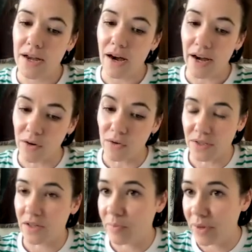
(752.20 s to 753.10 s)
I
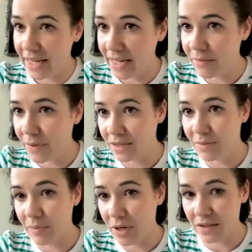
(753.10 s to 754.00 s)
also believe, it's
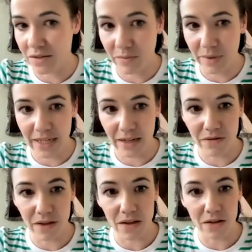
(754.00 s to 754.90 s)
my personal
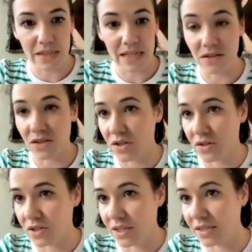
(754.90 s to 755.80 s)
belief, that those
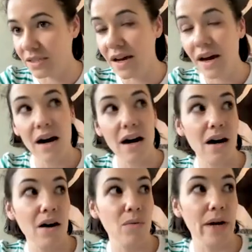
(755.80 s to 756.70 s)
institutions
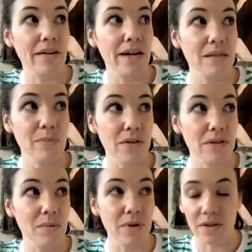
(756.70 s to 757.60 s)
are where it is
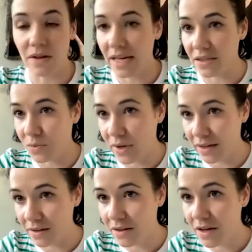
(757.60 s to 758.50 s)
possible as
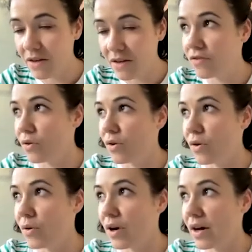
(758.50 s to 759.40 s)
well
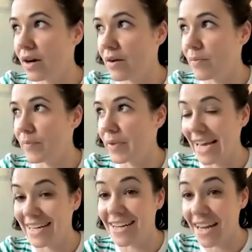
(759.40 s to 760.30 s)
for
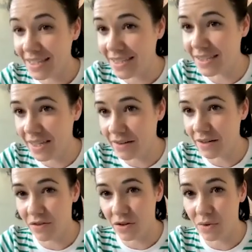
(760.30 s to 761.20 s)
and
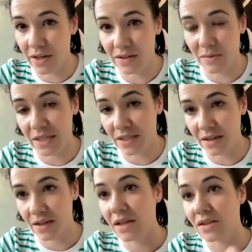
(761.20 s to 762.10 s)
necessary for the work to be
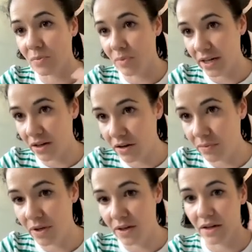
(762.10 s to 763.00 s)
done to break
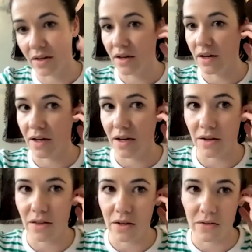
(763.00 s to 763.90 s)
open
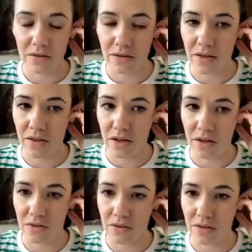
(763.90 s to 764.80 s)
those
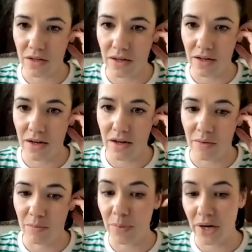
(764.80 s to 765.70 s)

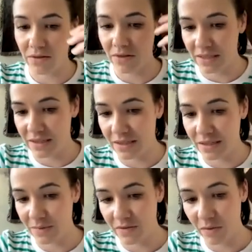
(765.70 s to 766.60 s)
binaries and
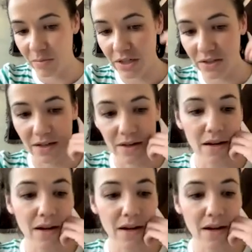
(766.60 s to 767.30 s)
systems of oppression.